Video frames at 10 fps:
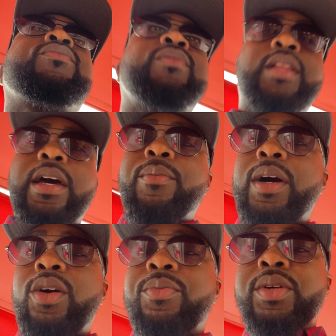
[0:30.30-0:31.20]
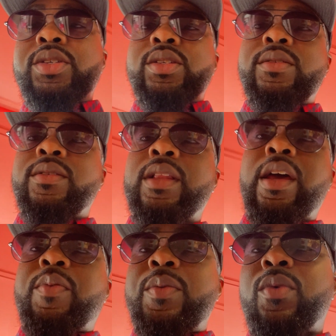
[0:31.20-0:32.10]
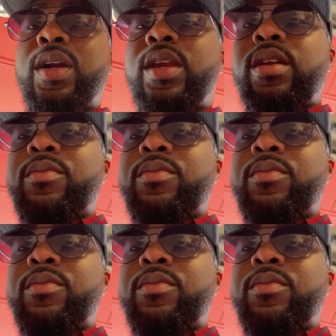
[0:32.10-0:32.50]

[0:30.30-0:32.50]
A lot of my homies a lot of people I care